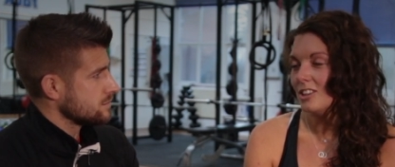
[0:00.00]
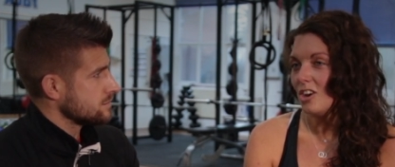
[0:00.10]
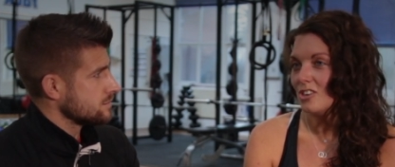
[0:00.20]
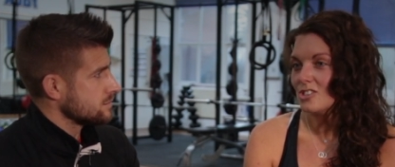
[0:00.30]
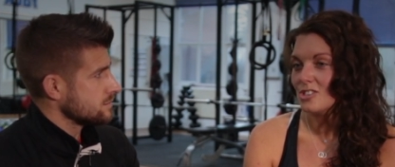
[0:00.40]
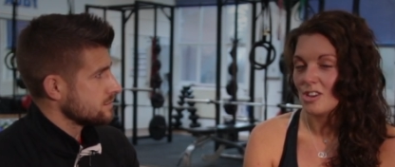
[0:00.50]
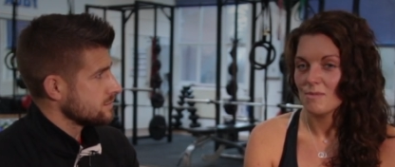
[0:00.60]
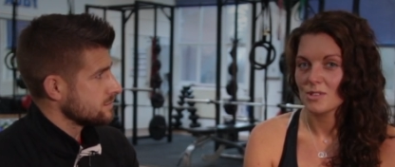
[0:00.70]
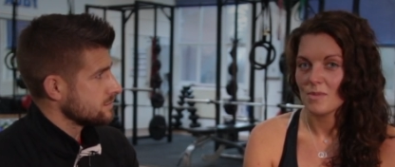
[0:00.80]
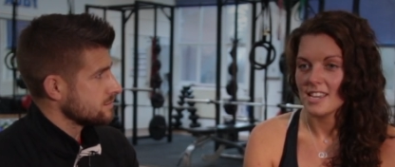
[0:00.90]
Speaker 1: lost so
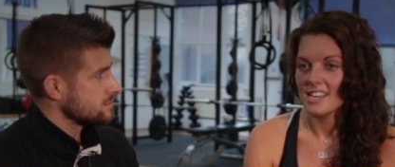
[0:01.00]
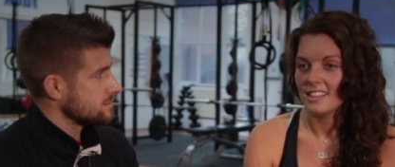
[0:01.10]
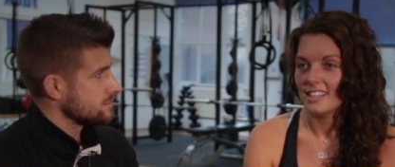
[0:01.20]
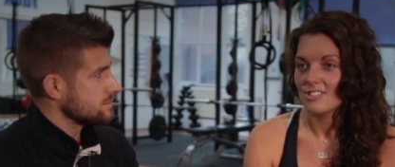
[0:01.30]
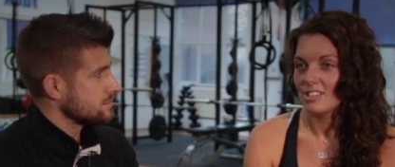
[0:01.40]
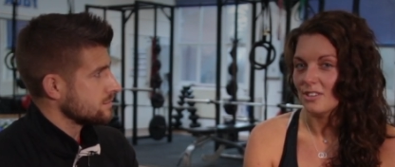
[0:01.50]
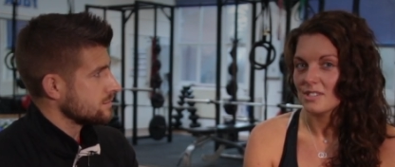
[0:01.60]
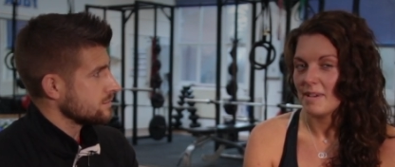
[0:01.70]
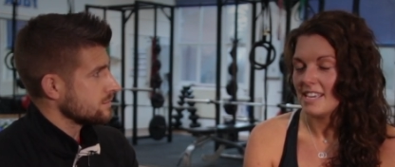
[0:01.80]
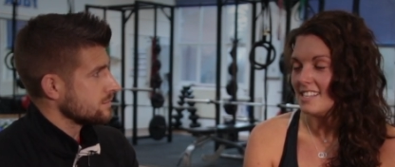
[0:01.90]
much weight and literally looked
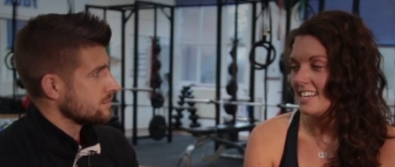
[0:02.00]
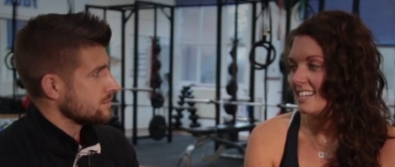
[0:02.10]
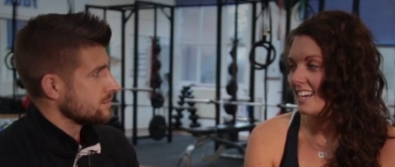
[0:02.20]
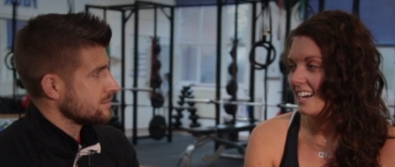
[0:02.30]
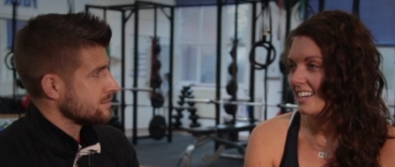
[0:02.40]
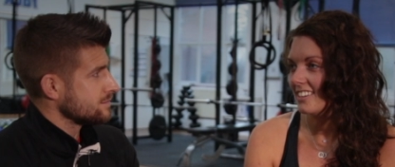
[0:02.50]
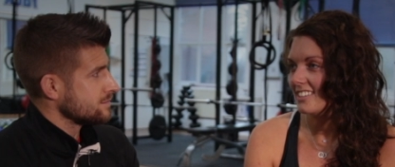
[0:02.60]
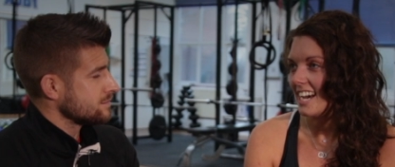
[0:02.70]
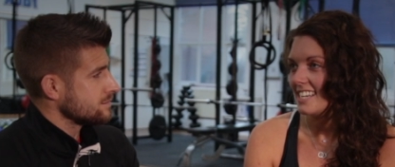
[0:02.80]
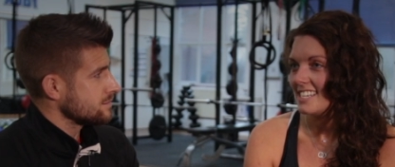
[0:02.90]
amazing. And
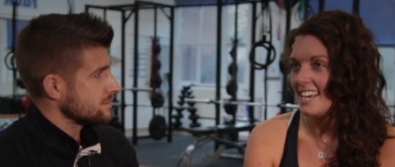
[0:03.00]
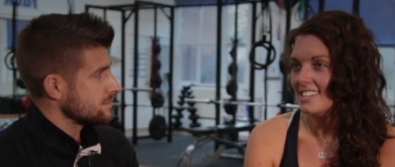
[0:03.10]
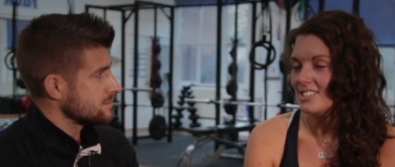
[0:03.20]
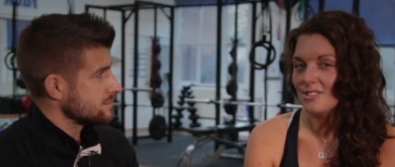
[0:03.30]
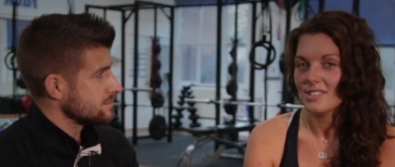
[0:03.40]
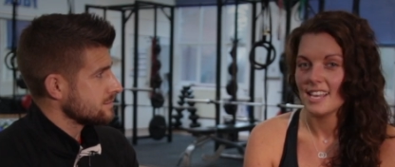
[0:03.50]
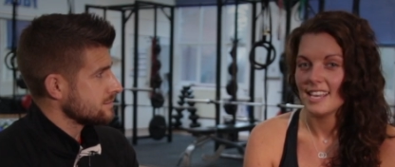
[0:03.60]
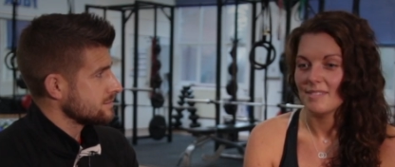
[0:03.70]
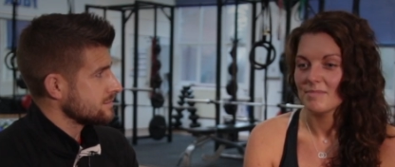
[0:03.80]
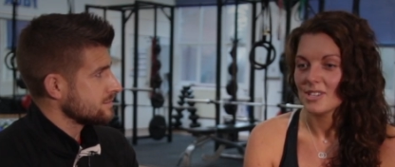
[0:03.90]
I had a year to do the
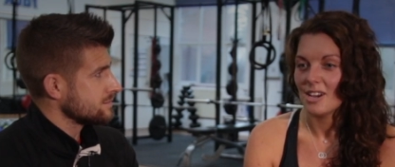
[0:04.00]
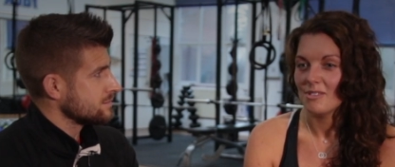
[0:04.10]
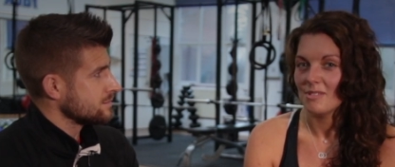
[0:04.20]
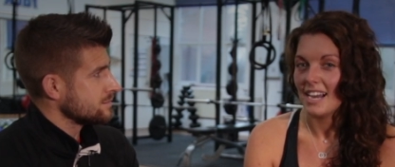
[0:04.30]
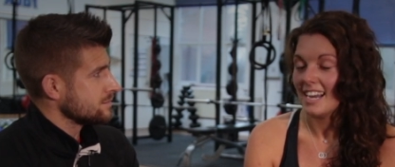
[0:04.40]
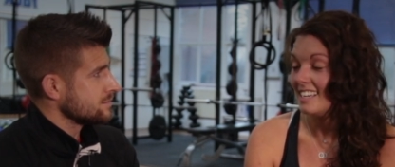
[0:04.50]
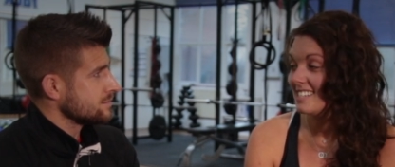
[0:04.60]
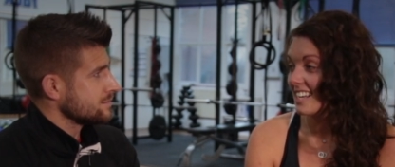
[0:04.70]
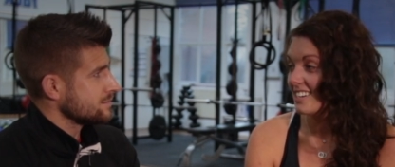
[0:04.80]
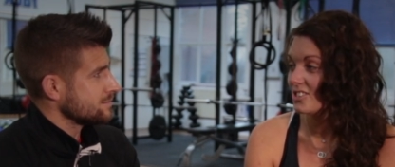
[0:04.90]
same, so I
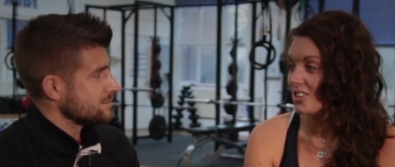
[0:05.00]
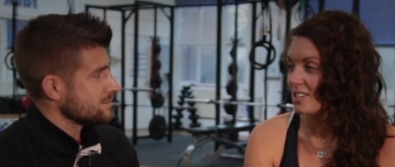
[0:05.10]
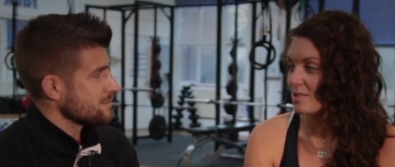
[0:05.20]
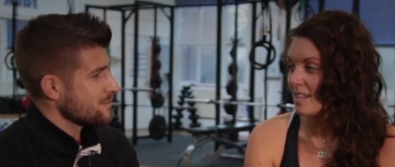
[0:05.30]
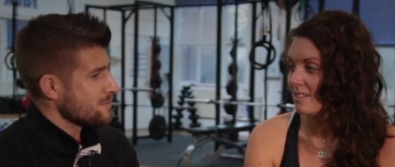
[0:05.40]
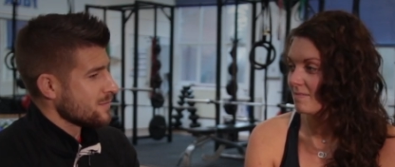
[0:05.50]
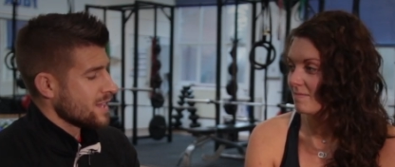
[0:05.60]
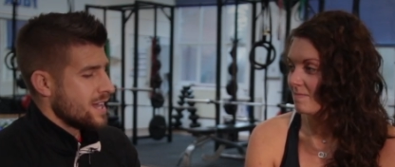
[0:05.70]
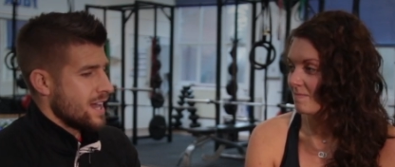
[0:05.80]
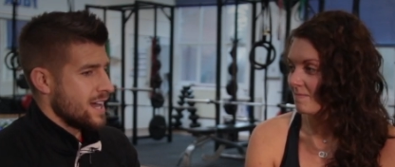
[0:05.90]
decided to join as well.
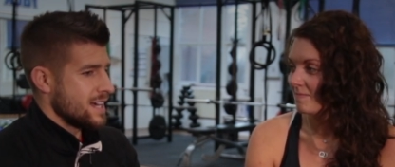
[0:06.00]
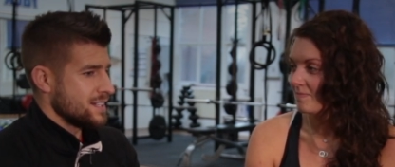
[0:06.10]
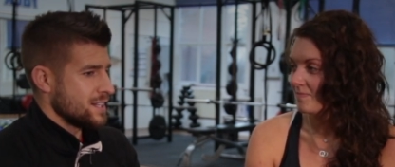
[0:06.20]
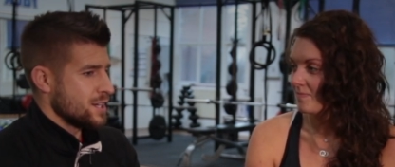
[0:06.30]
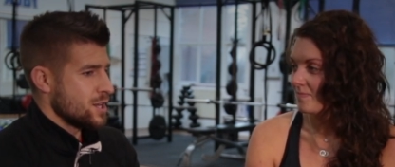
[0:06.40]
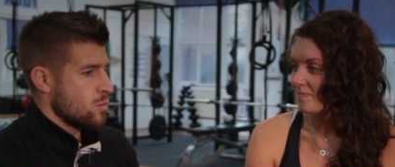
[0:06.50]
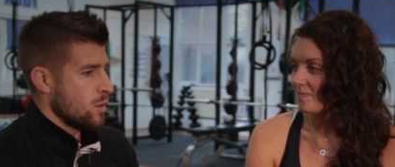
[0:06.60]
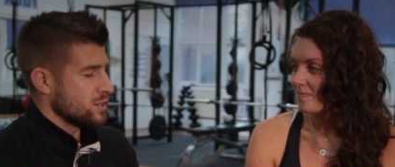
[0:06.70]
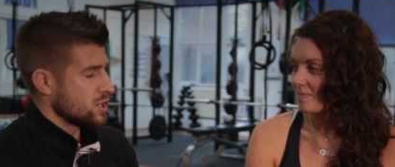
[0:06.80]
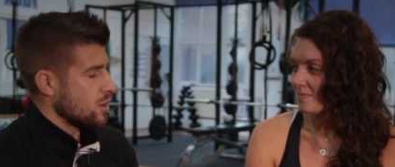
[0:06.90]
Speaker 2: And uh, what
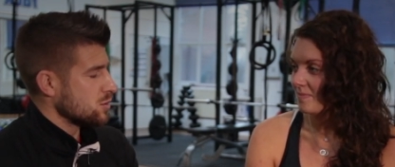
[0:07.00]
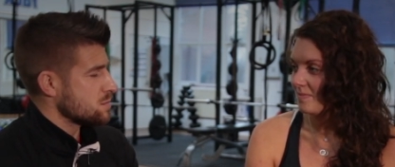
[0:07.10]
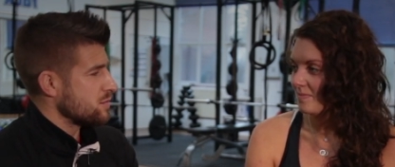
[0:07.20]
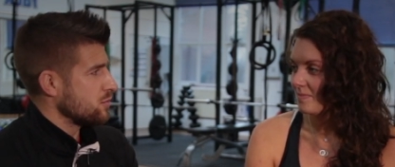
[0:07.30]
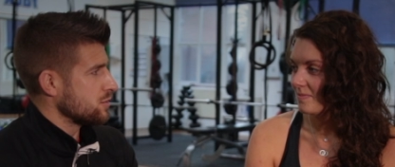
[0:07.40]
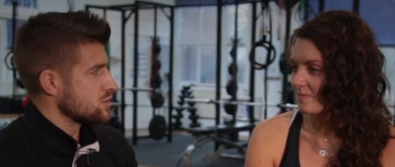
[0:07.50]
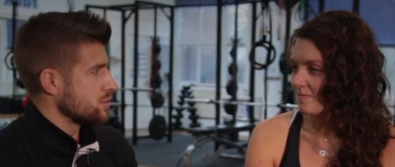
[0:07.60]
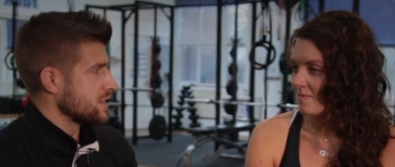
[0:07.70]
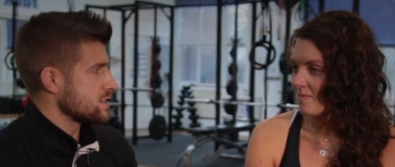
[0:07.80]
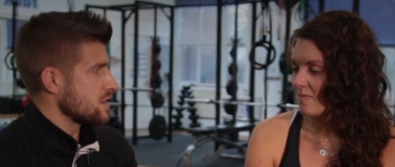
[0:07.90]
were your goals before
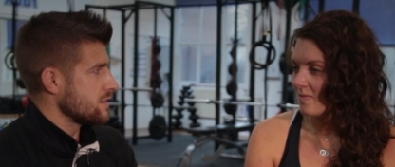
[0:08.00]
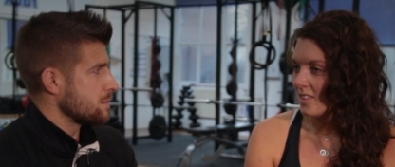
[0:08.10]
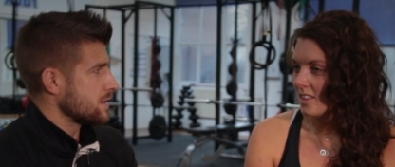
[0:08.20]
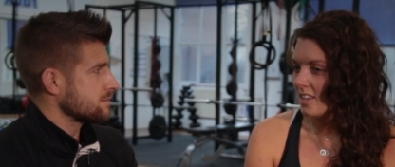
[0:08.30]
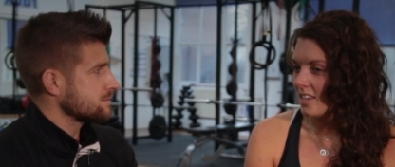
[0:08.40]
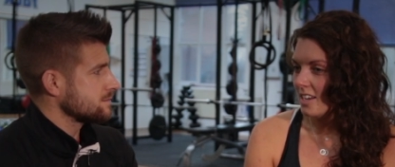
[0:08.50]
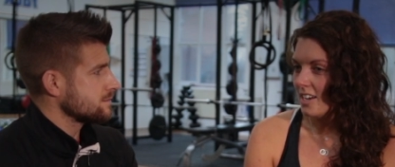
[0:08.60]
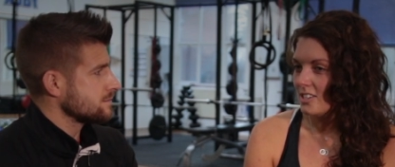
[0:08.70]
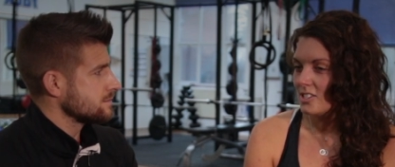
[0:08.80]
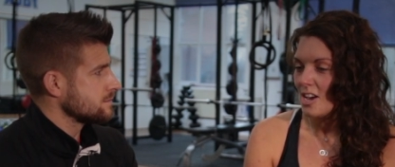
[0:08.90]
joining Train With Adby?
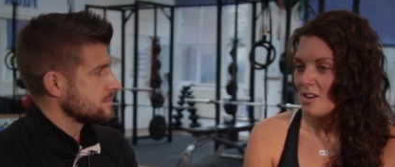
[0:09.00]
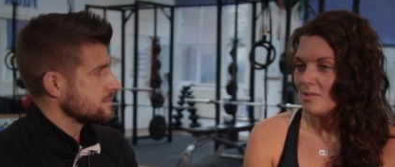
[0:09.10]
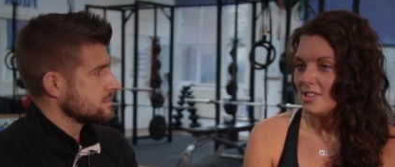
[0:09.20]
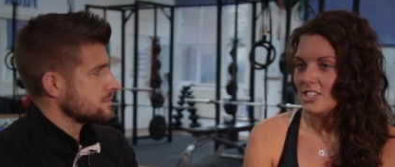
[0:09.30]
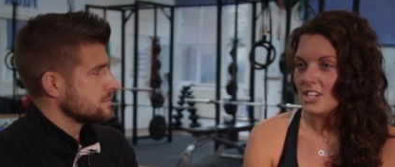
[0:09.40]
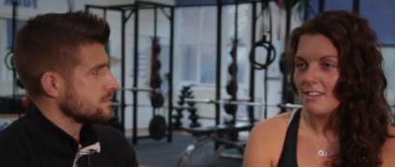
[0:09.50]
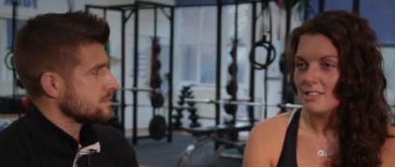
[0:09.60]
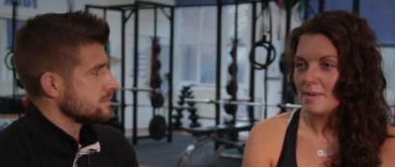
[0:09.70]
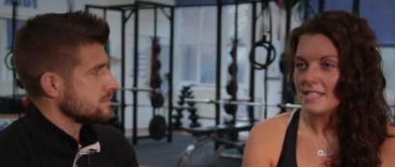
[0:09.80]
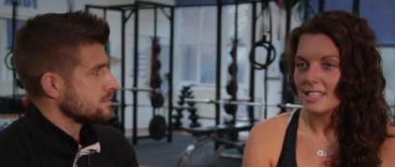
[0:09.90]
Speaker 1: So this year
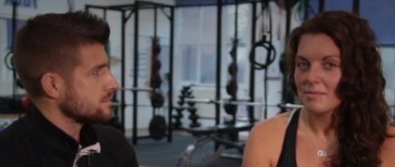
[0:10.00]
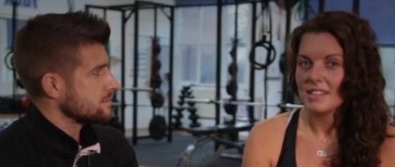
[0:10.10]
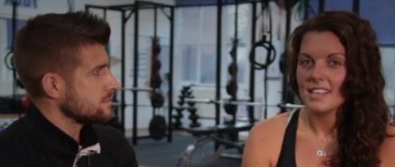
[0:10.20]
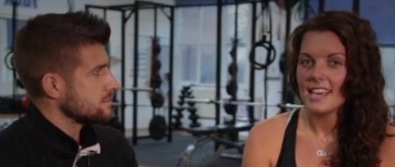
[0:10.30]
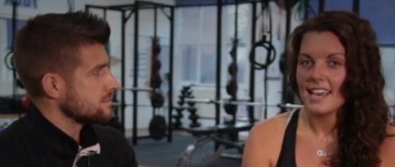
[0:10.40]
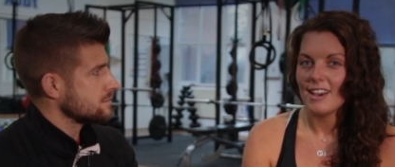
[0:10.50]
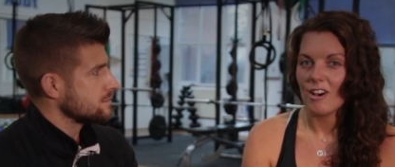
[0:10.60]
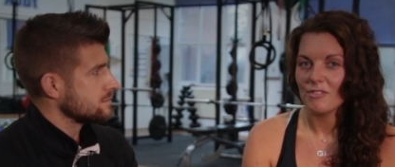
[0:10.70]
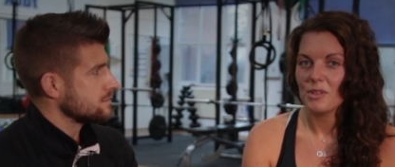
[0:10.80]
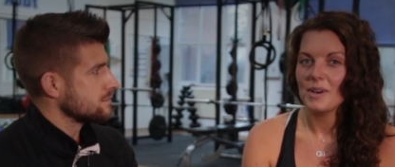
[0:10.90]
has basically been the year
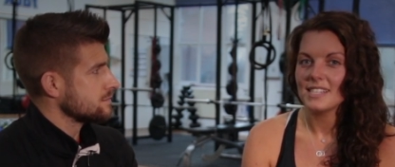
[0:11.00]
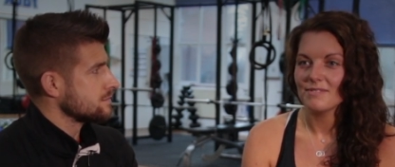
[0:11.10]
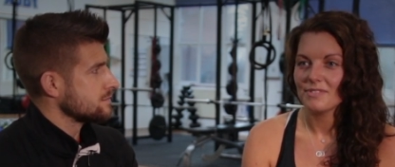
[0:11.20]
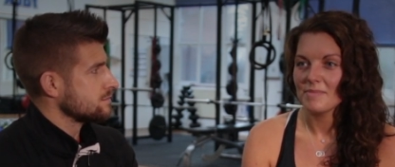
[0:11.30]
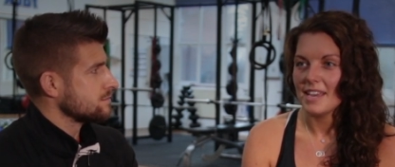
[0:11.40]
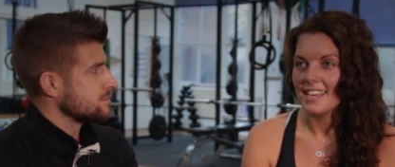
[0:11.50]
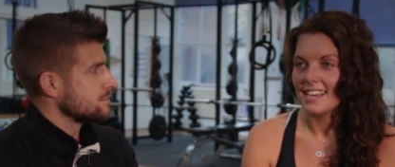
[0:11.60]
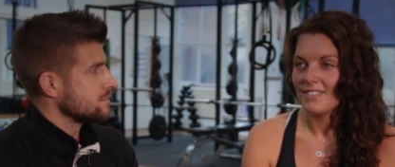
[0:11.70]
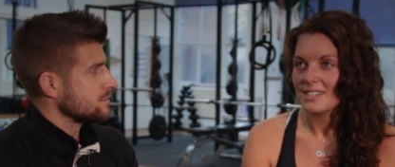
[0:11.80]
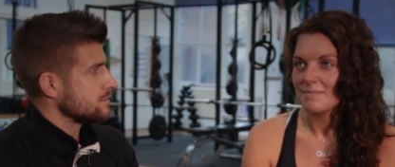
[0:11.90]
of the wedding for me. I've had